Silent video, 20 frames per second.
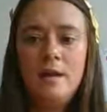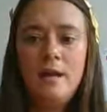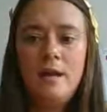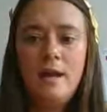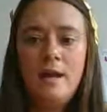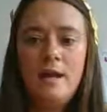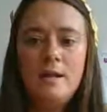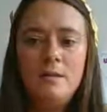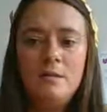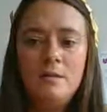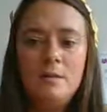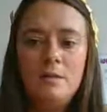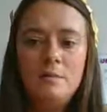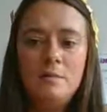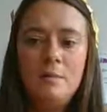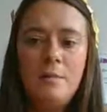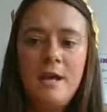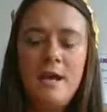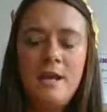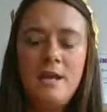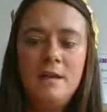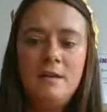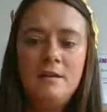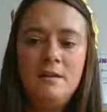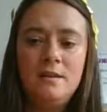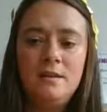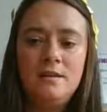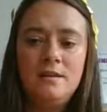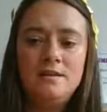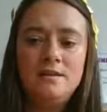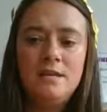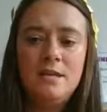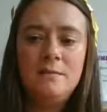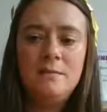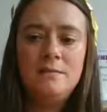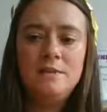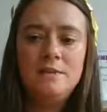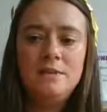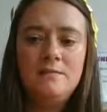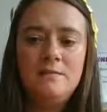And you can bend the
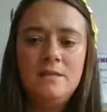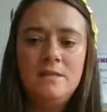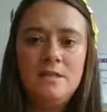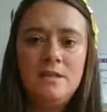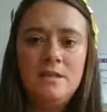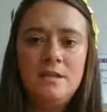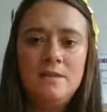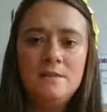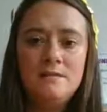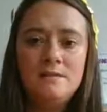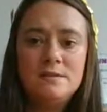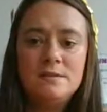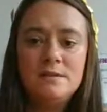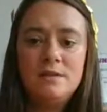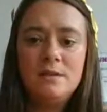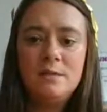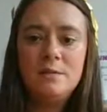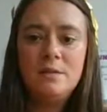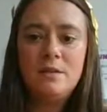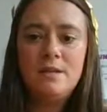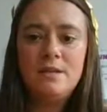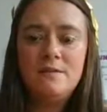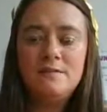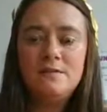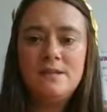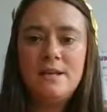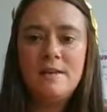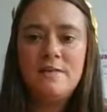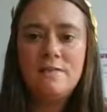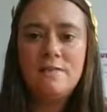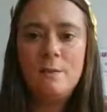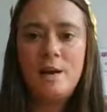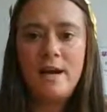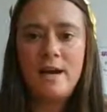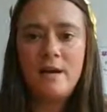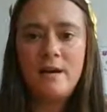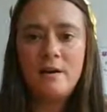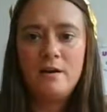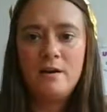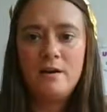tips of the leaves. The leaves have
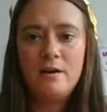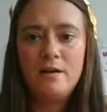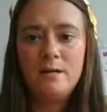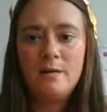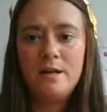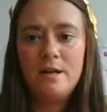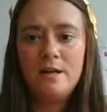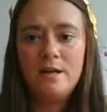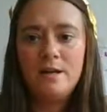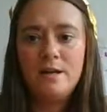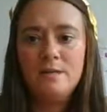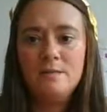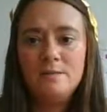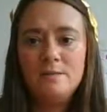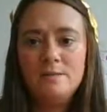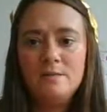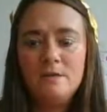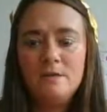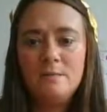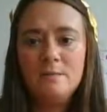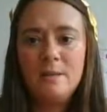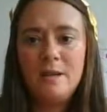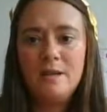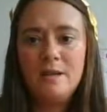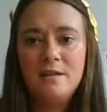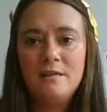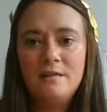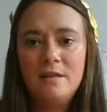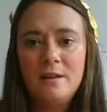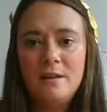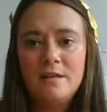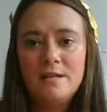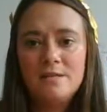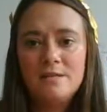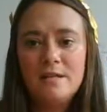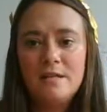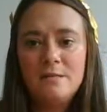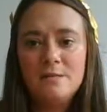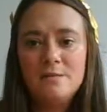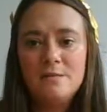wire all the way in them, so you can bend the very
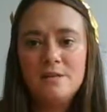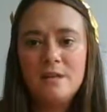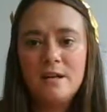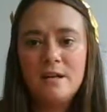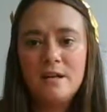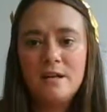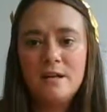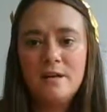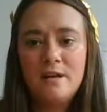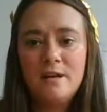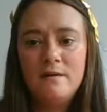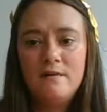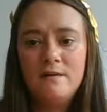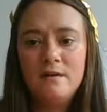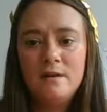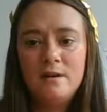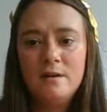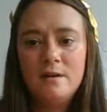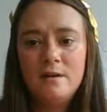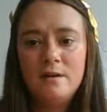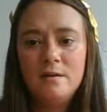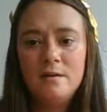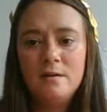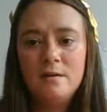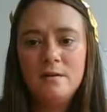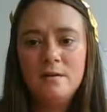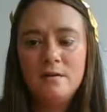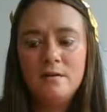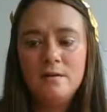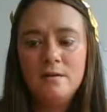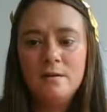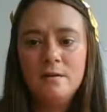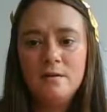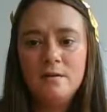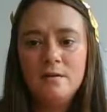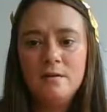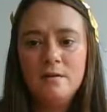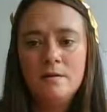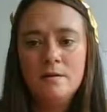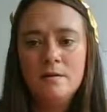tip to kind of cover
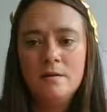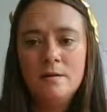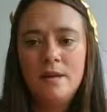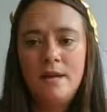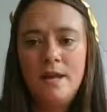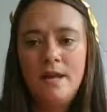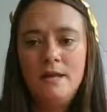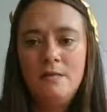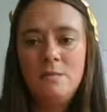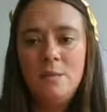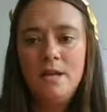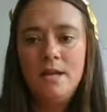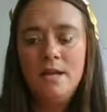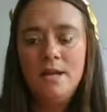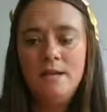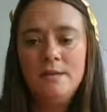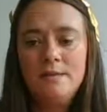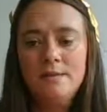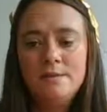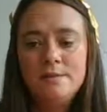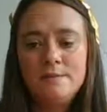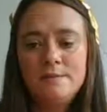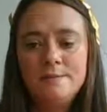the headband